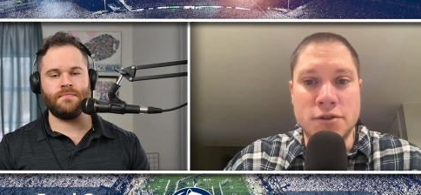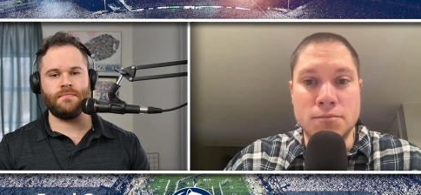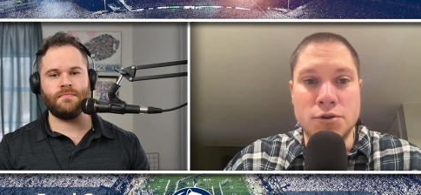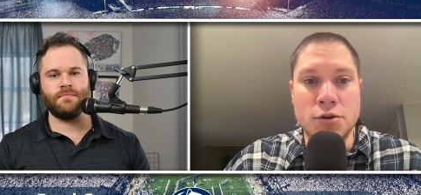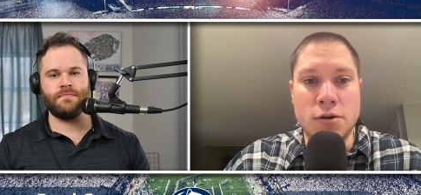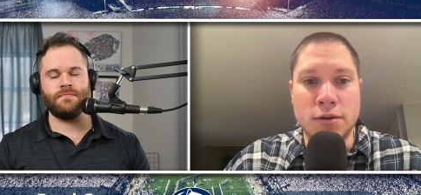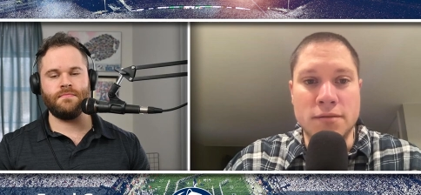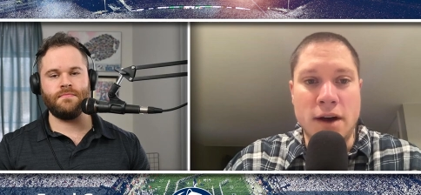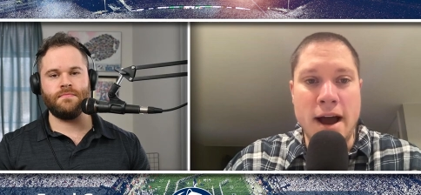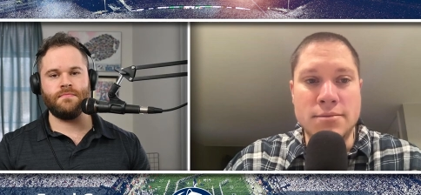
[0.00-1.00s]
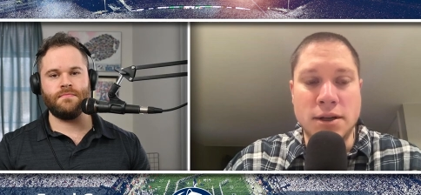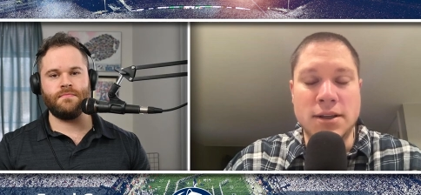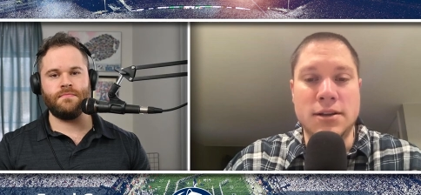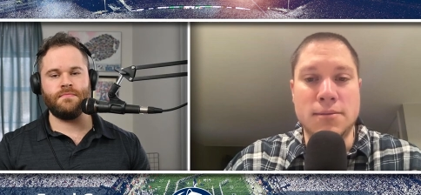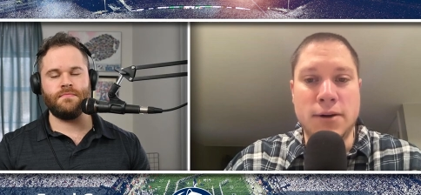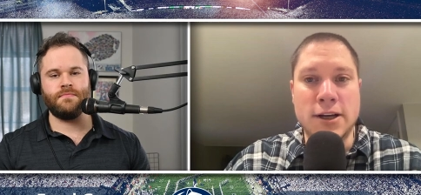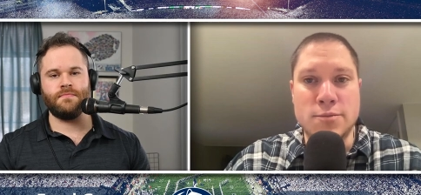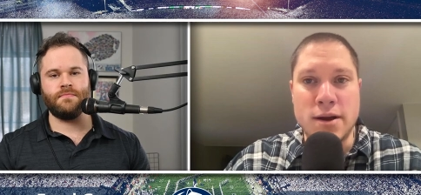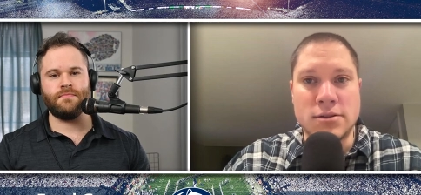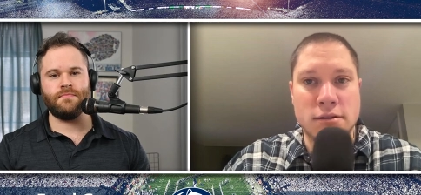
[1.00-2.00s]
Speaker 1: some good early vibes, I think, to
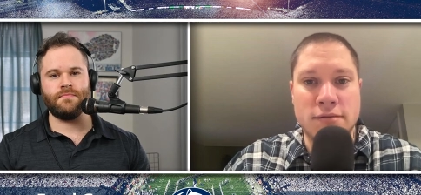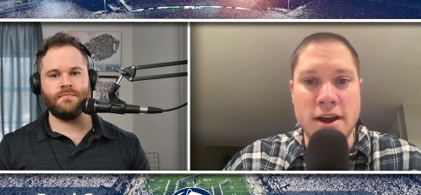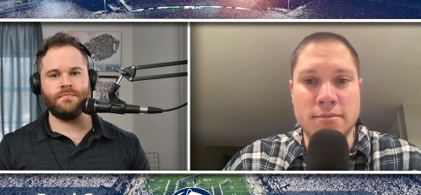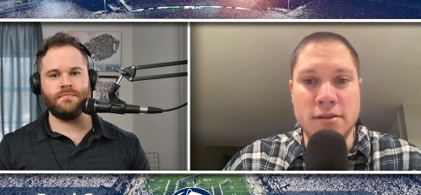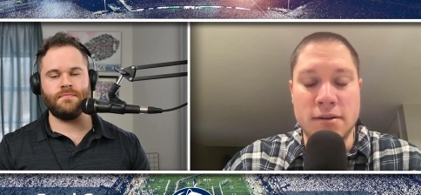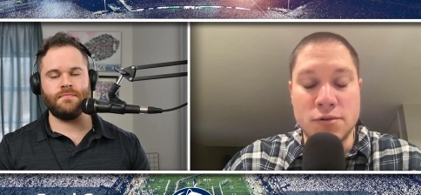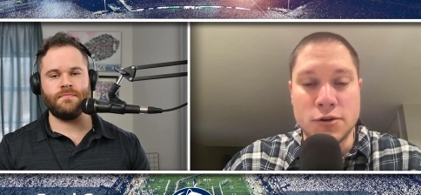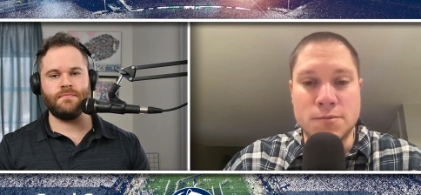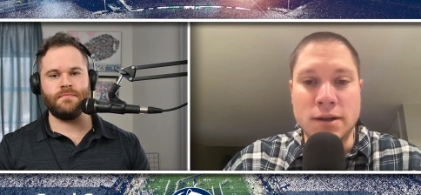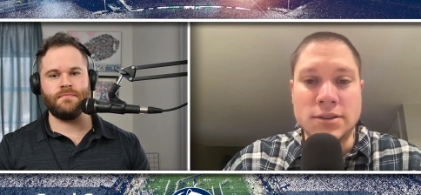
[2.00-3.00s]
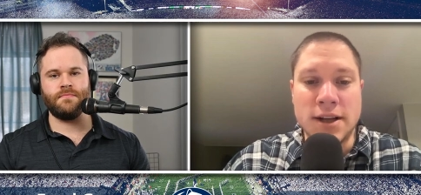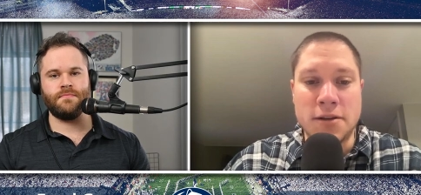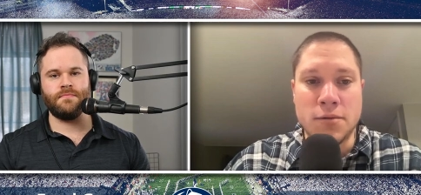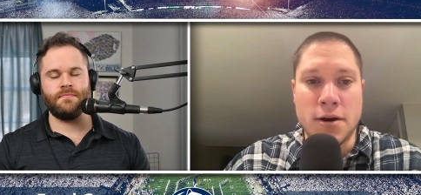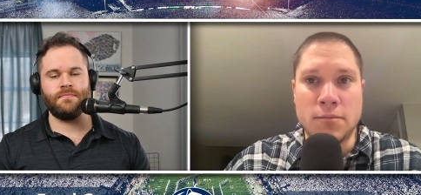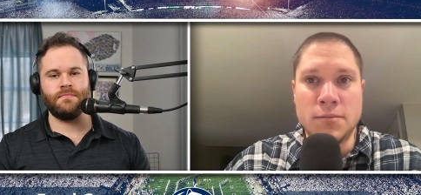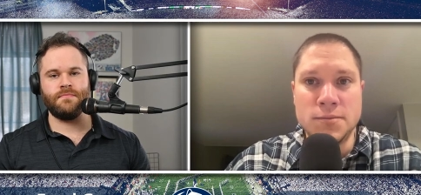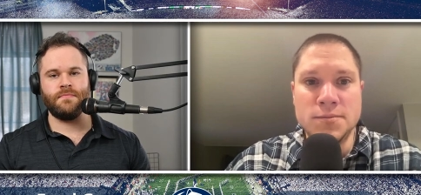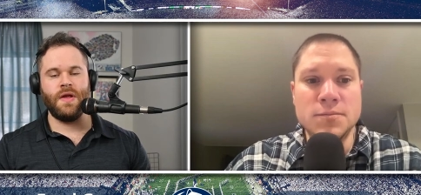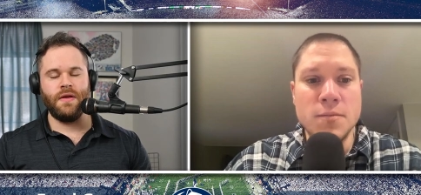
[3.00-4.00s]
prospects, their families, and, of course, Penn State as well.
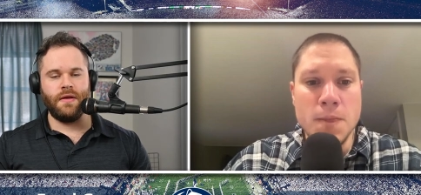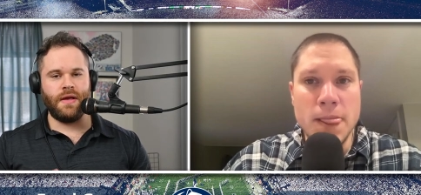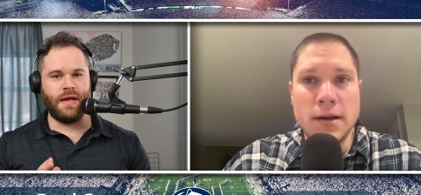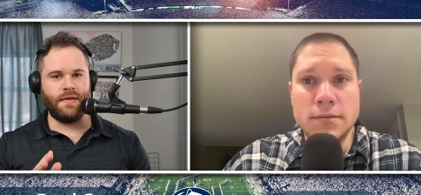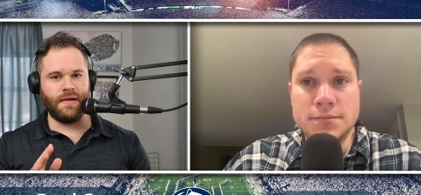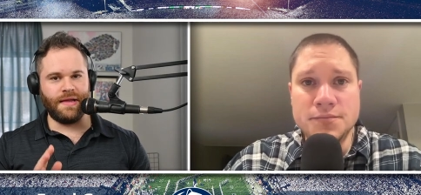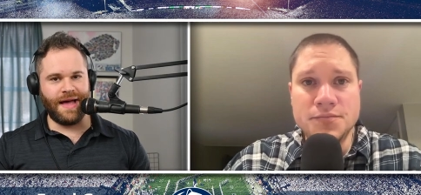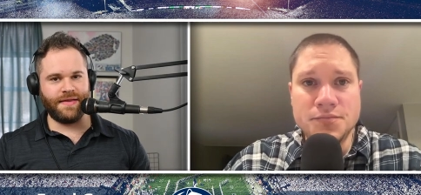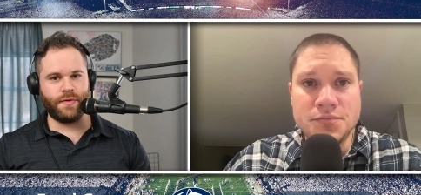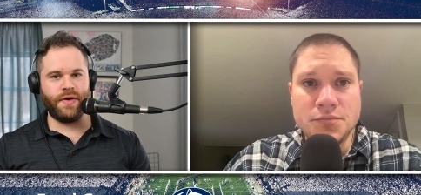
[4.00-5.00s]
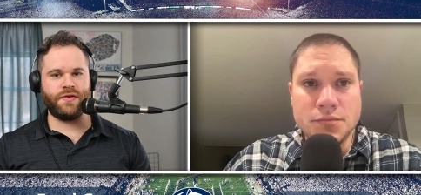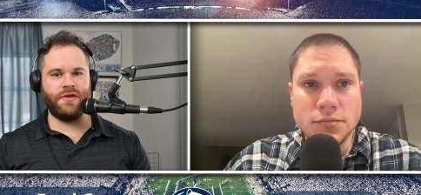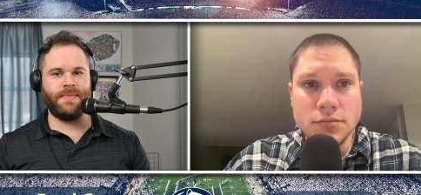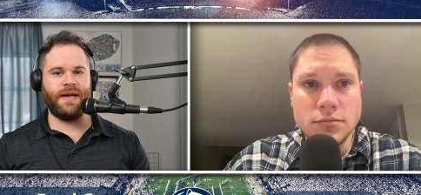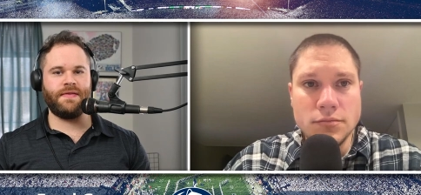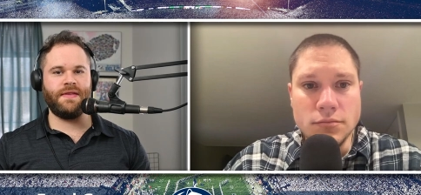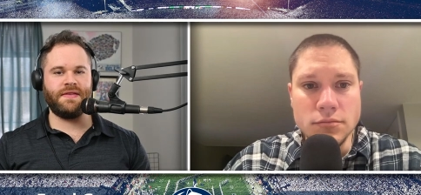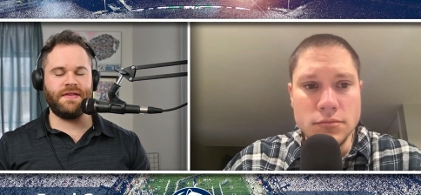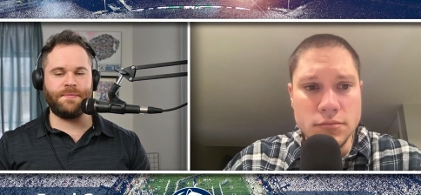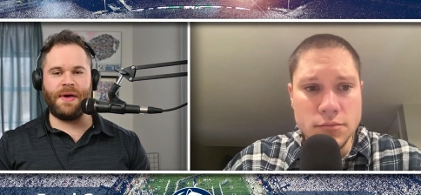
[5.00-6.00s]
Speaker 2: And the last question about
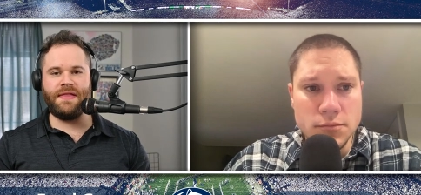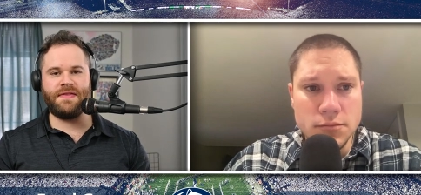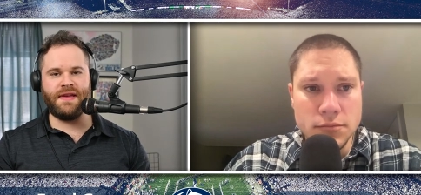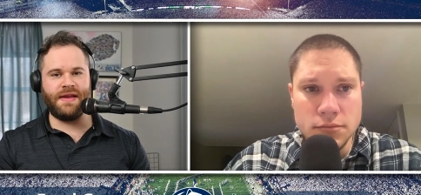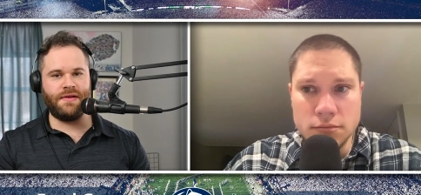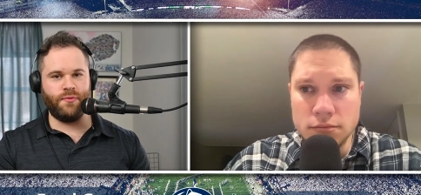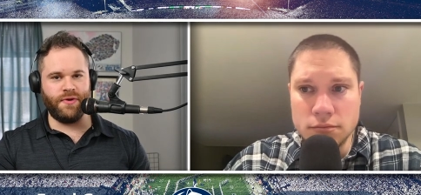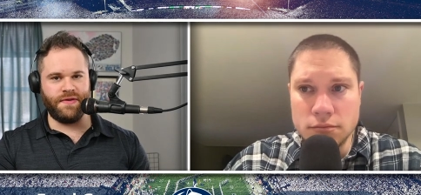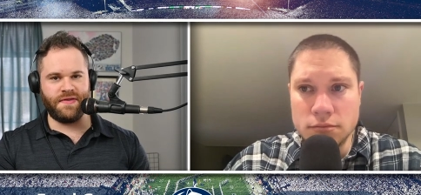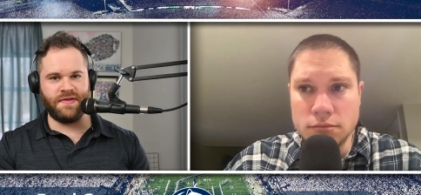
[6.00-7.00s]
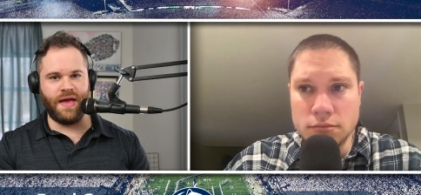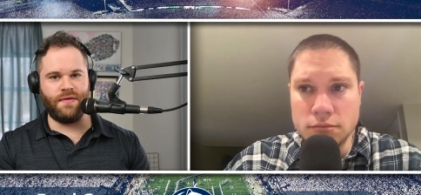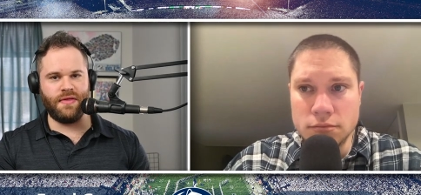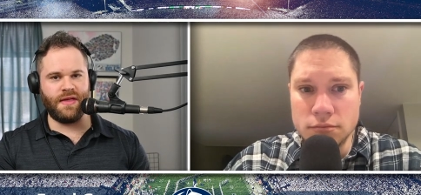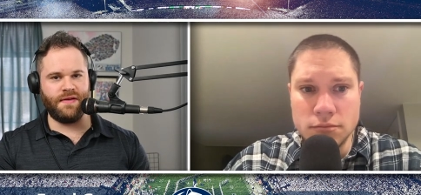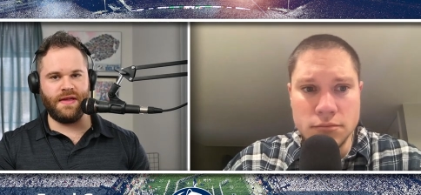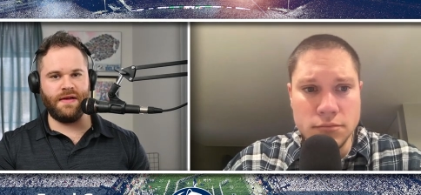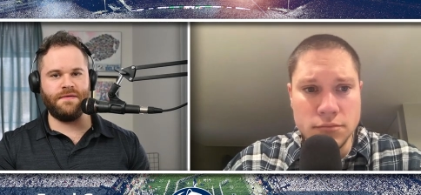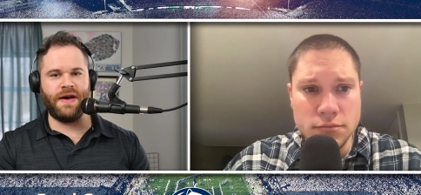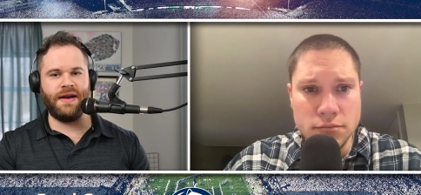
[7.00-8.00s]
this is Penn State was 7th, I
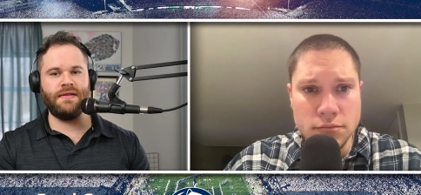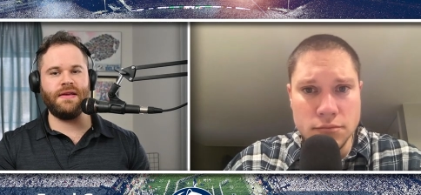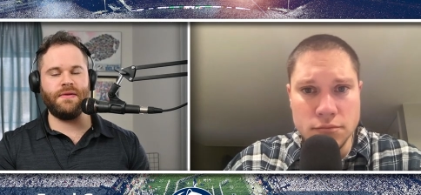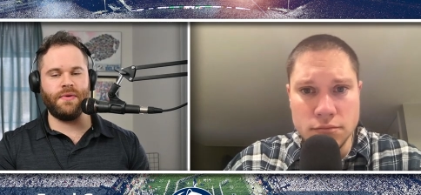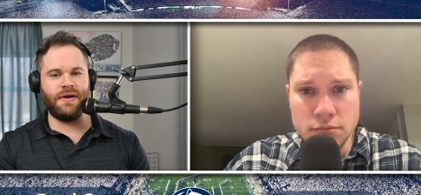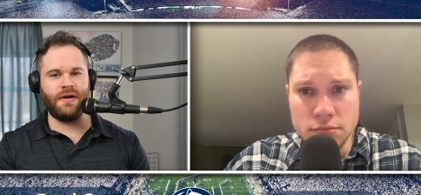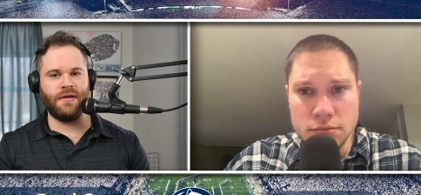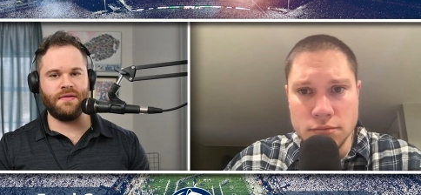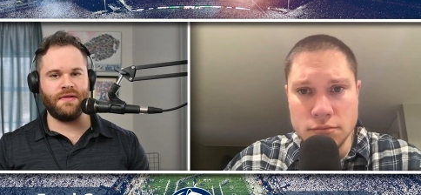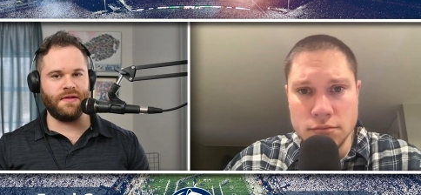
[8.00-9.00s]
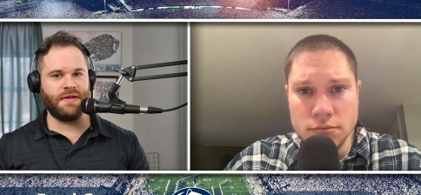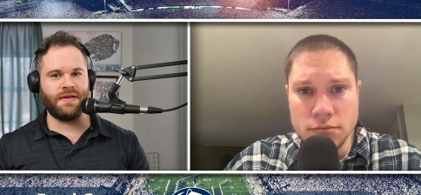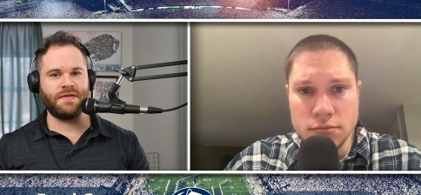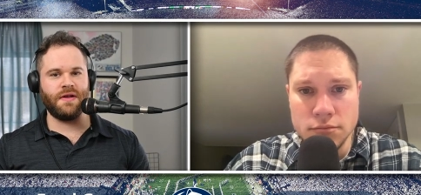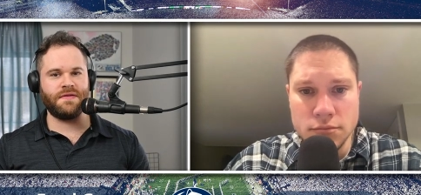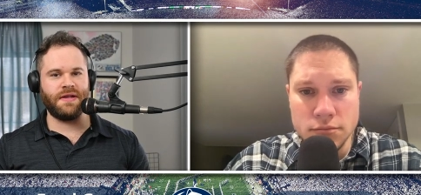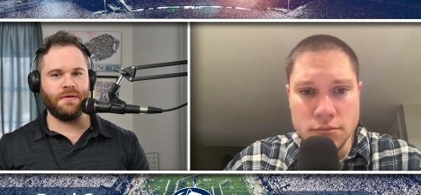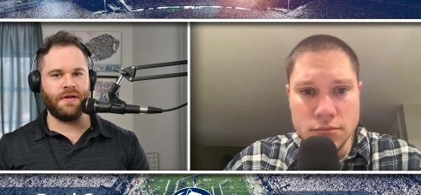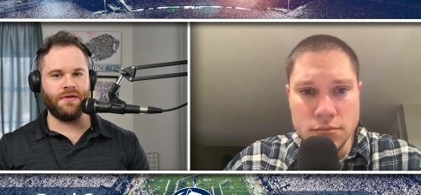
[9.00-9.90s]
think, finally, when the dust all settled on